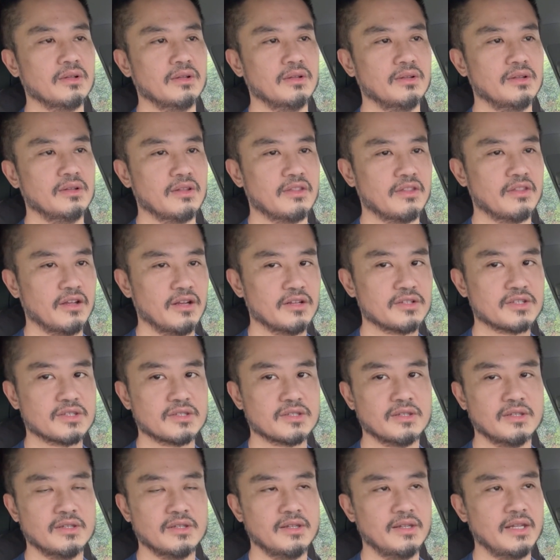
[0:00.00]
the
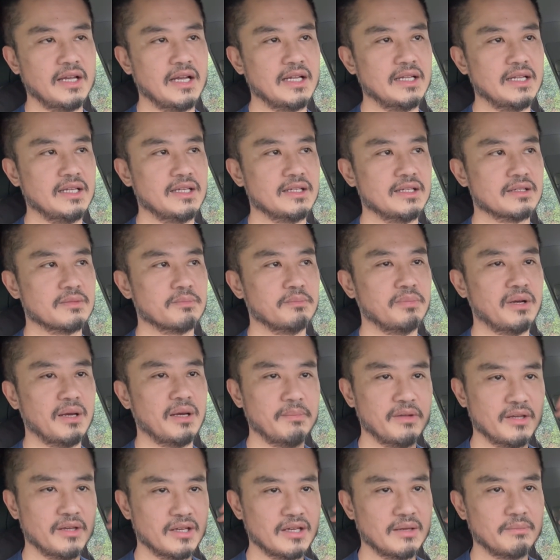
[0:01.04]
thoughts that is
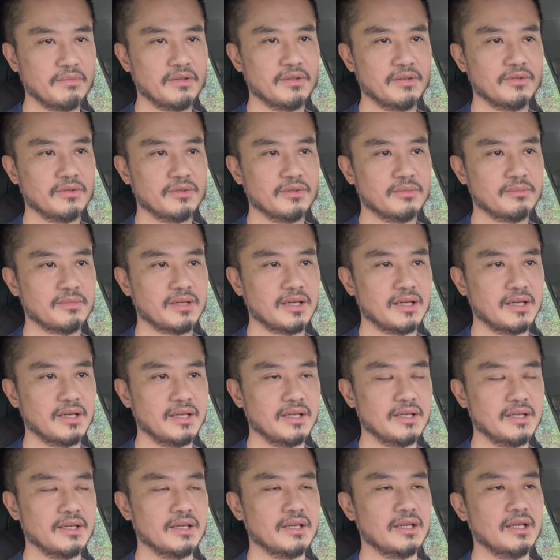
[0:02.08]
popping up in your
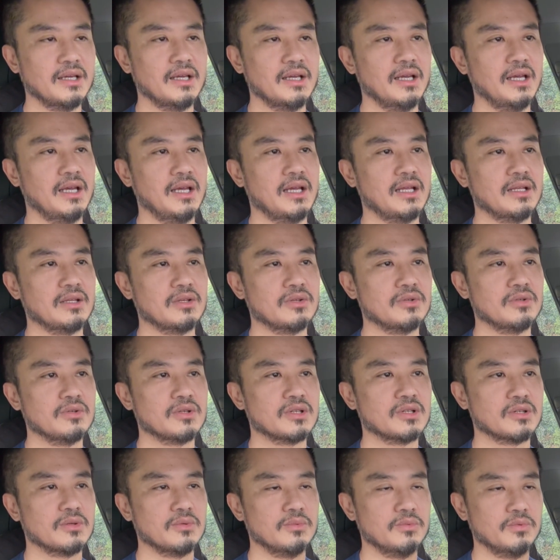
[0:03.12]
mind, and
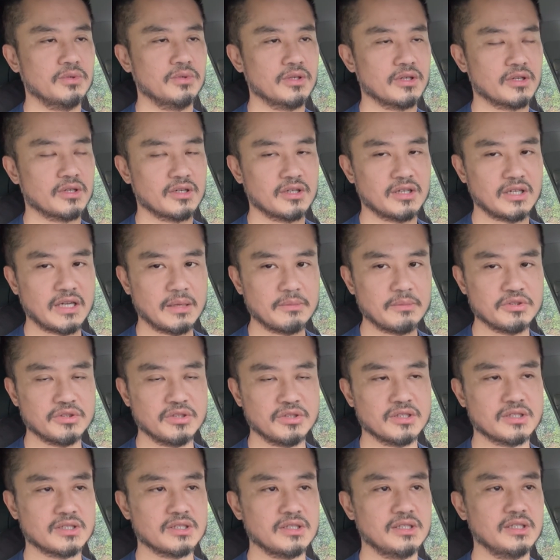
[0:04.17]
we are
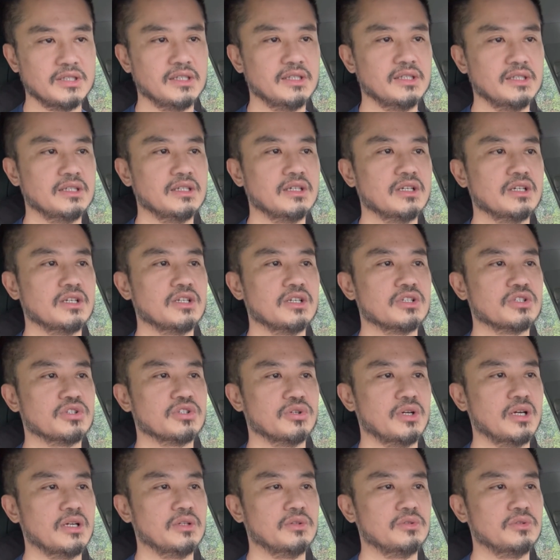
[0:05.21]
consciously
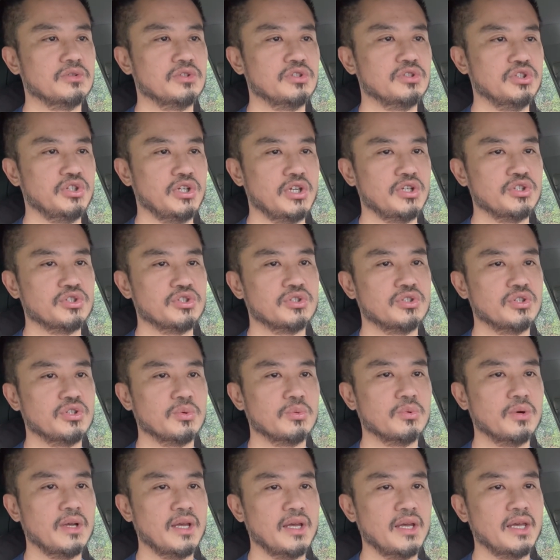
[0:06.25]
trying to change the
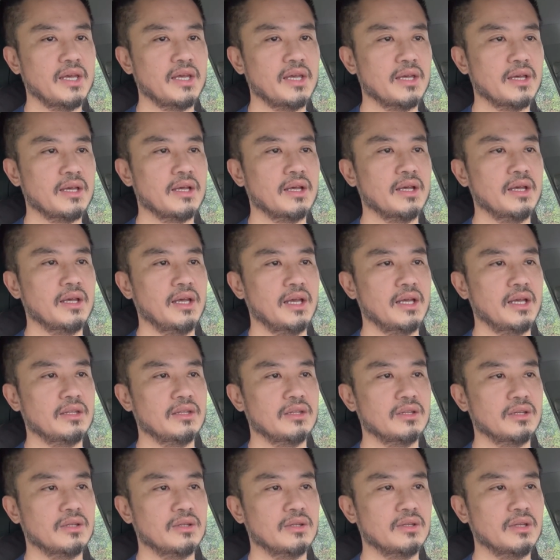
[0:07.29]
way and
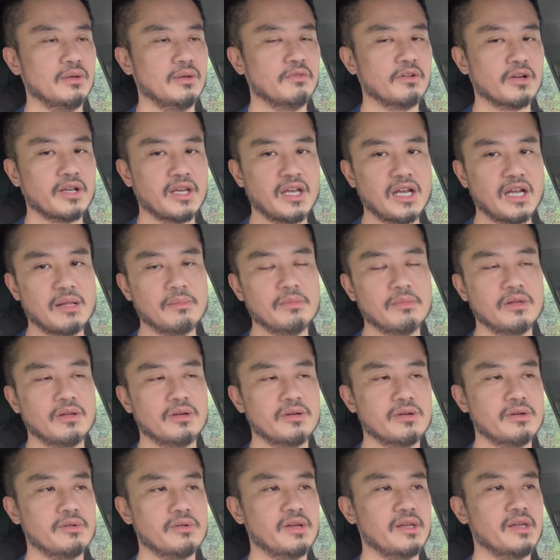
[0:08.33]
the
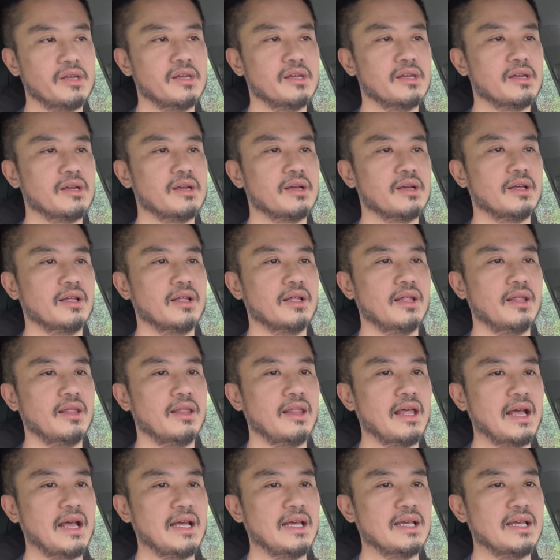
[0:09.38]
vocabulary
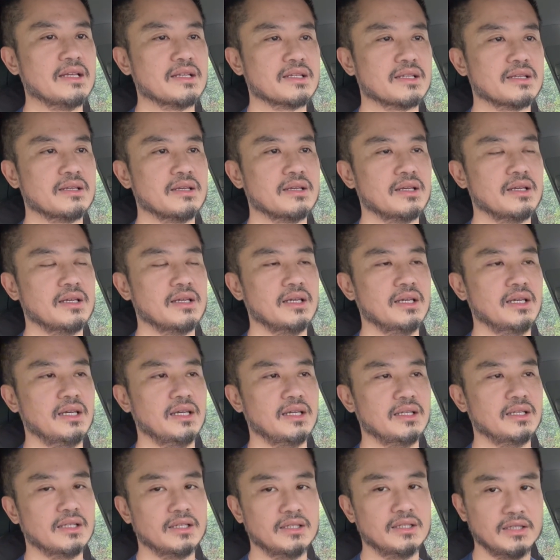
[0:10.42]
that is
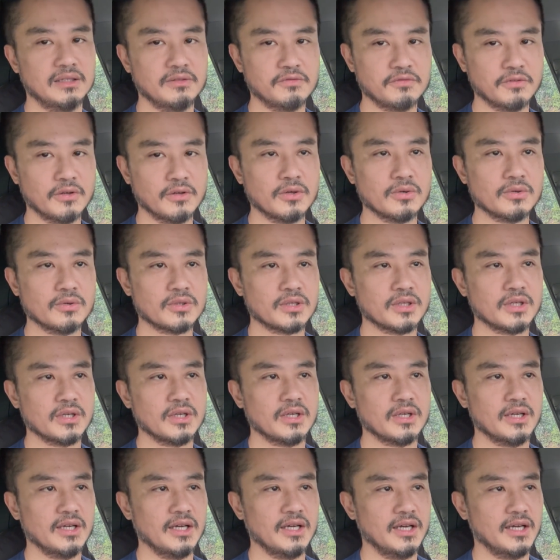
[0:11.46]
in the default,
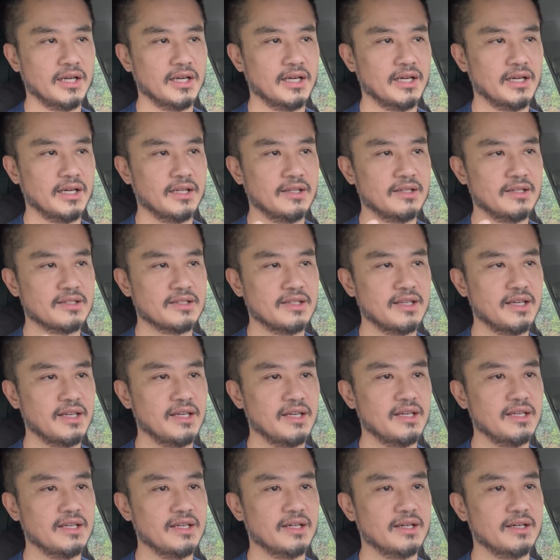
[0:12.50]
let's
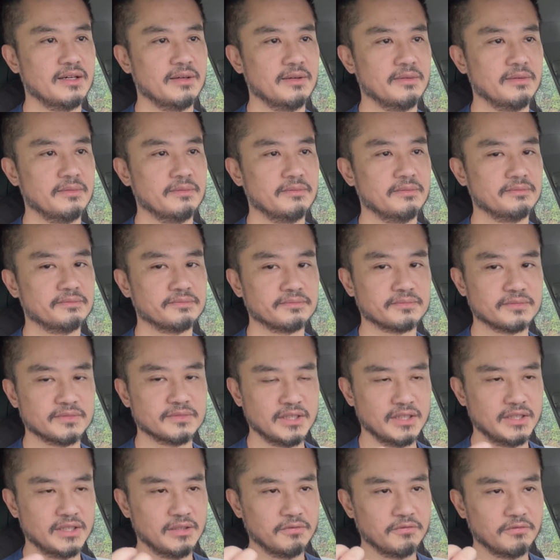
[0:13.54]
say,
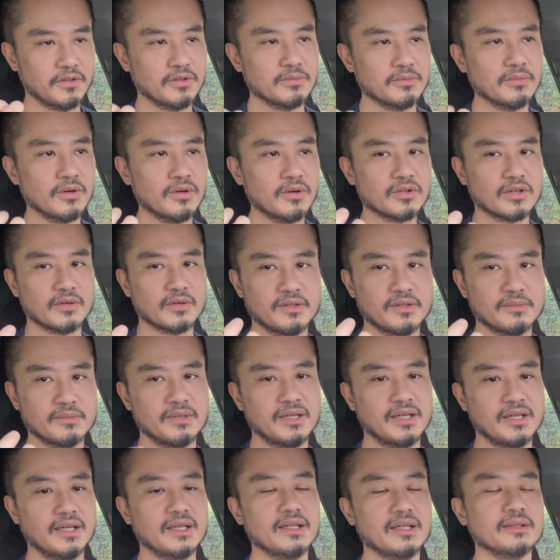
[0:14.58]
the default mode
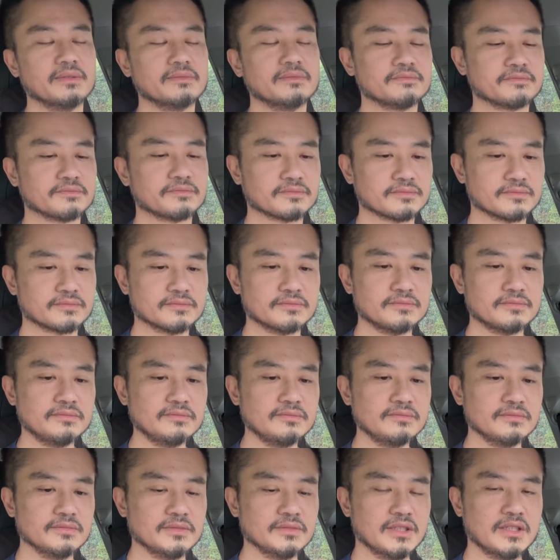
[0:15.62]
mind.
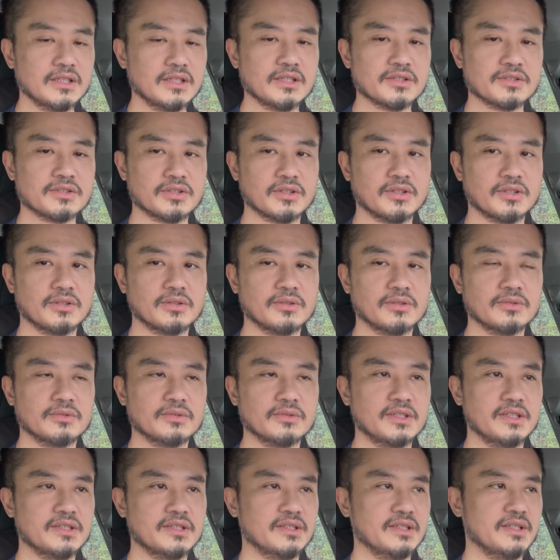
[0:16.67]
So
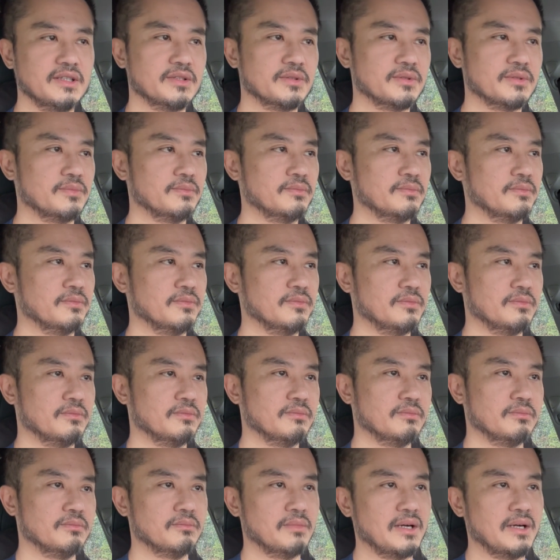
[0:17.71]
this is
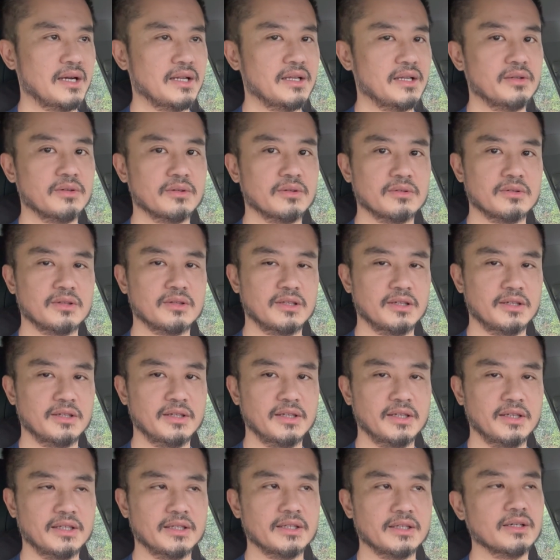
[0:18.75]
my little
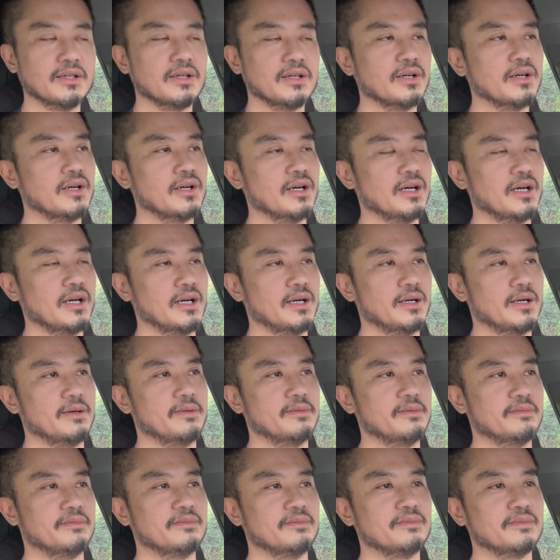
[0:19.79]
learning
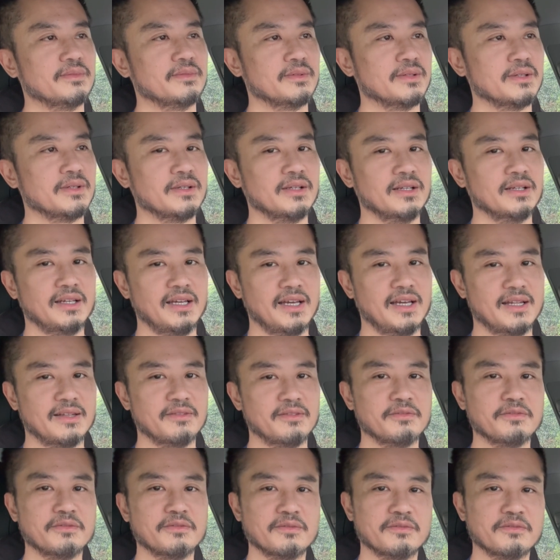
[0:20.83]

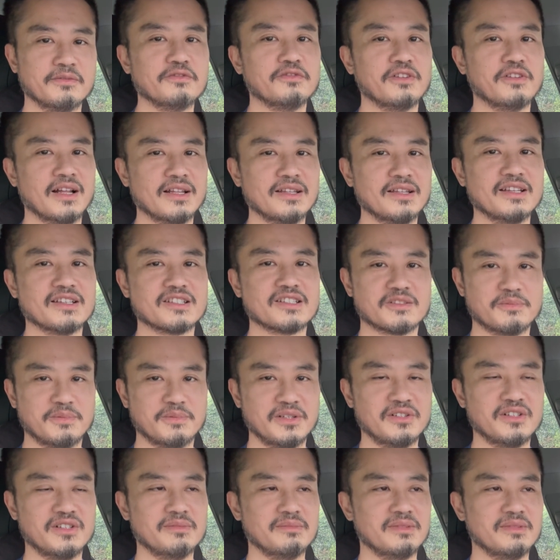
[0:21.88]
and fun
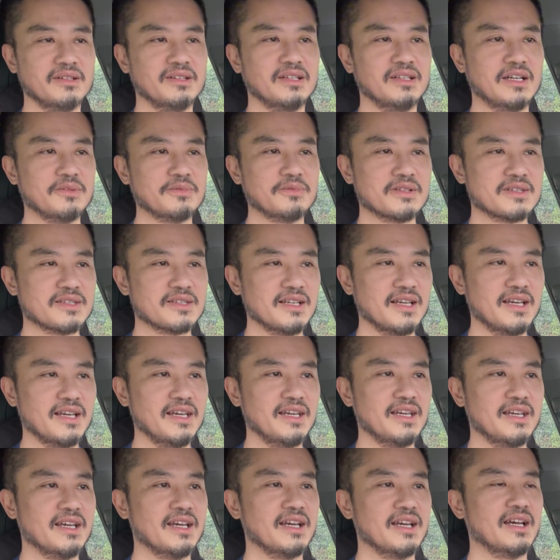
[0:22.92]
experiment, I would
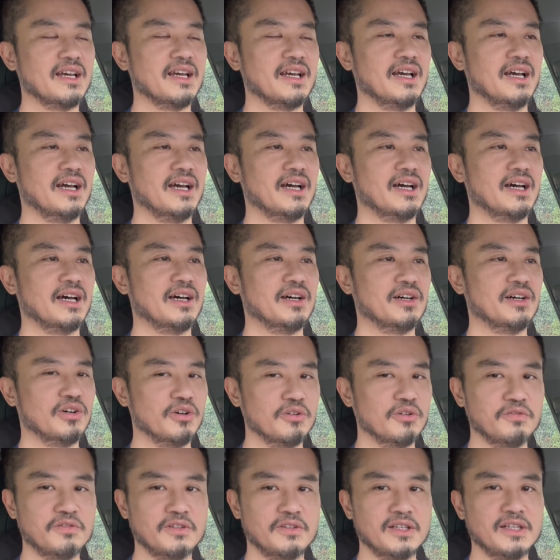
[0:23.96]
say.
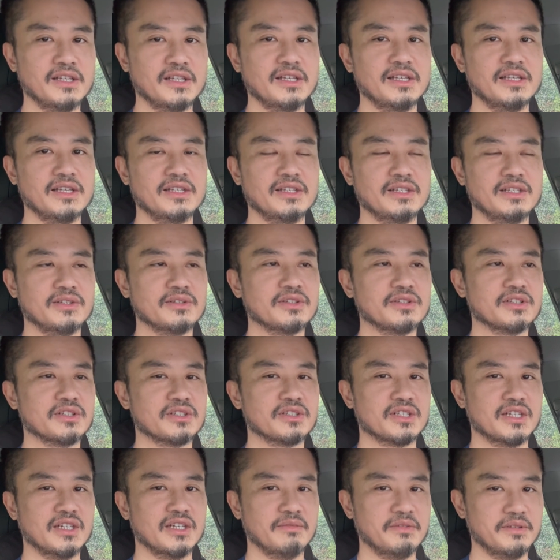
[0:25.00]
Hopefully you could
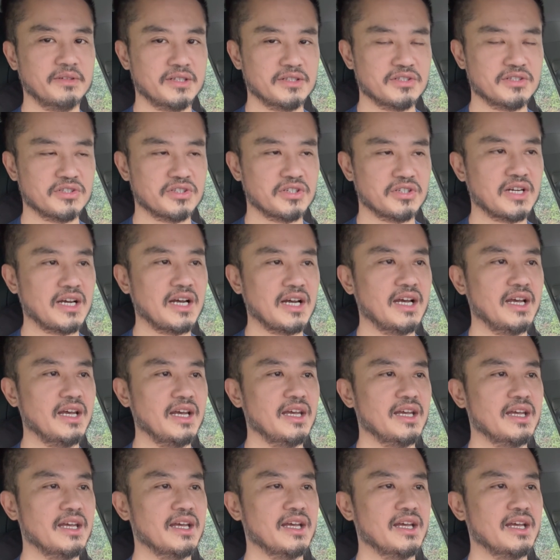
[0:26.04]
give it a try,